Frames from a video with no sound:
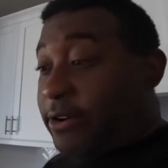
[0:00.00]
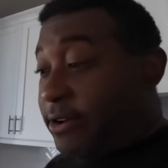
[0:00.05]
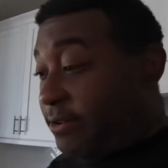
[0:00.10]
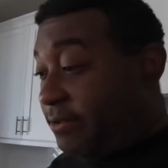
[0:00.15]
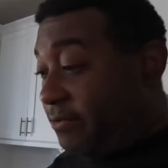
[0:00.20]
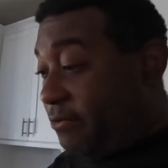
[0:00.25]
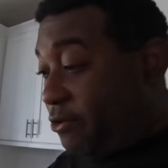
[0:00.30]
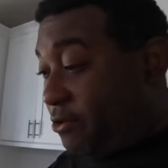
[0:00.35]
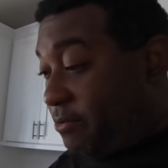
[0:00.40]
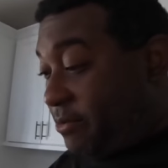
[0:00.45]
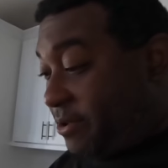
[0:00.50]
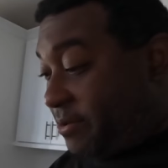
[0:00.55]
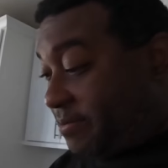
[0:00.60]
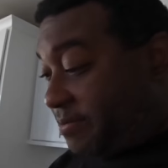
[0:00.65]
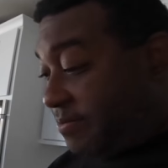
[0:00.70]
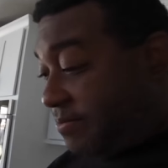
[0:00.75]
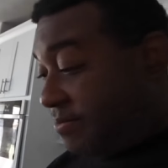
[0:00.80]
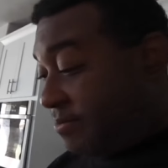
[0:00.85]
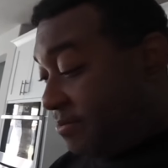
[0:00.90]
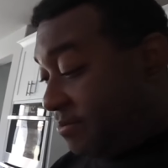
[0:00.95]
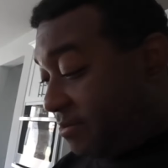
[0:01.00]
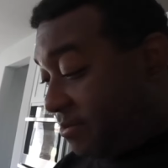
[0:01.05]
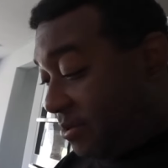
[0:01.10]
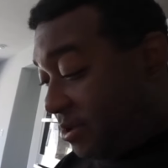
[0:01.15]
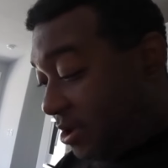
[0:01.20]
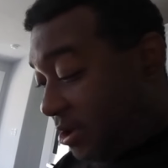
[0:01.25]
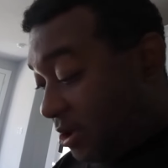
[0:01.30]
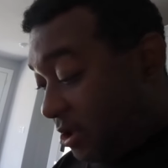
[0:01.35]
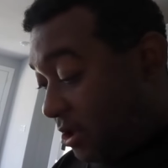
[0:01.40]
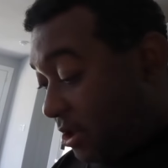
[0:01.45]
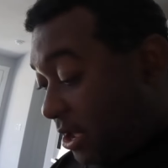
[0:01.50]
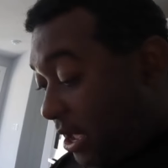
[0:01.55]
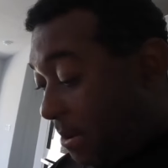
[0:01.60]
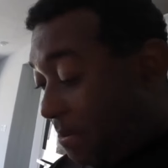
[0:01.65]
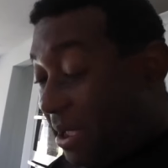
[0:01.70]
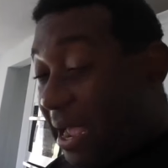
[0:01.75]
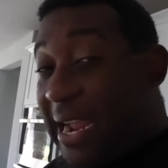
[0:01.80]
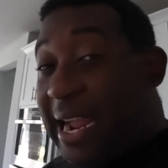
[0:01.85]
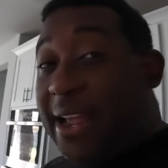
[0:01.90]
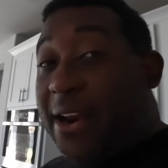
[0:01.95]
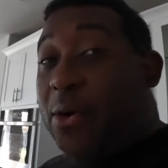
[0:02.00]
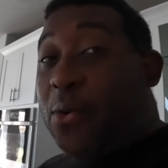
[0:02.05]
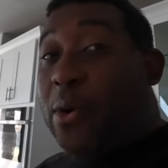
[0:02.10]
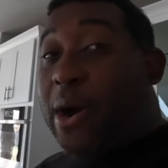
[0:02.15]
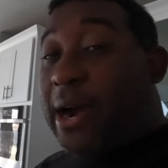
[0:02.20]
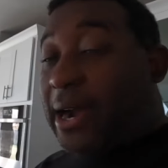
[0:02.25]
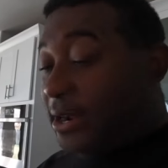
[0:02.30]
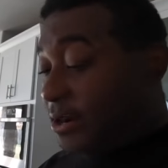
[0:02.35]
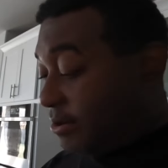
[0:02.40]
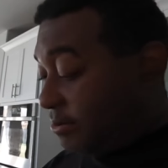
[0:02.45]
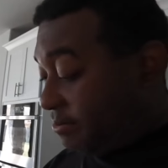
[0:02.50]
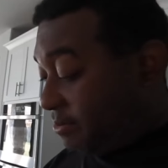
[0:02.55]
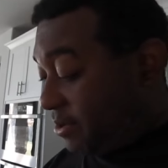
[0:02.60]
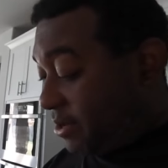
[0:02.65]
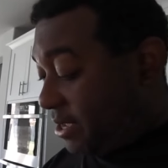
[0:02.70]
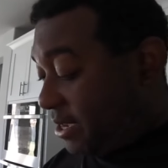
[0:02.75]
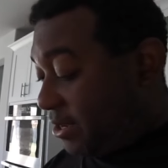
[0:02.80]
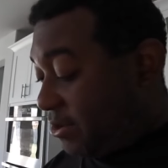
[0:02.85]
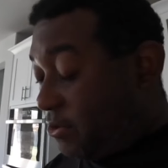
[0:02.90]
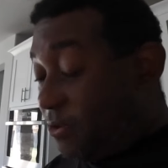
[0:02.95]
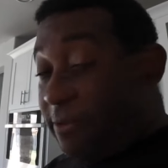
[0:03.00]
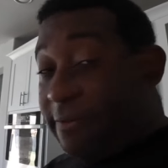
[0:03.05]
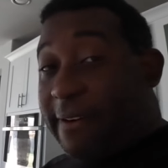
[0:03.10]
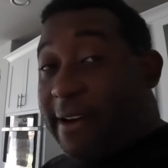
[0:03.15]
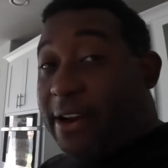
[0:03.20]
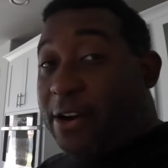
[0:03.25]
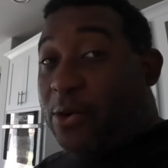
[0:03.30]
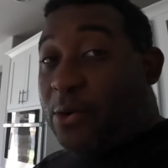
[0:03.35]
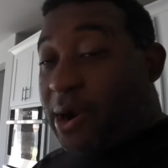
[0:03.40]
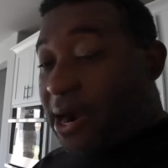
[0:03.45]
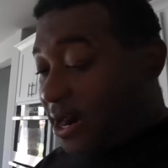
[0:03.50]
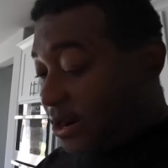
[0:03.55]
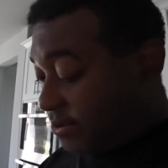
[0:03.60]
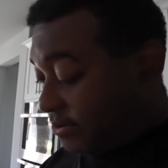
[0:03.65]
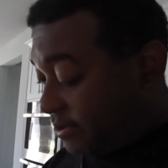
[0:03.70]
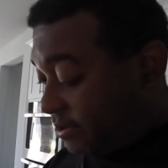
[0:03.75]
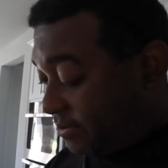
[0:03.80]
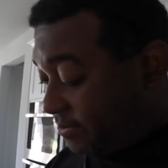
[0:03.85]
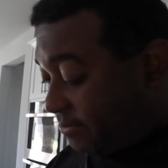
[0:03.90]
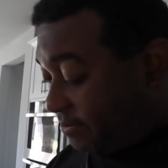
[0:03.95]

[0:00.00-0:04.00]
it for me. I mean, I got it wired, but they can do the final wiring.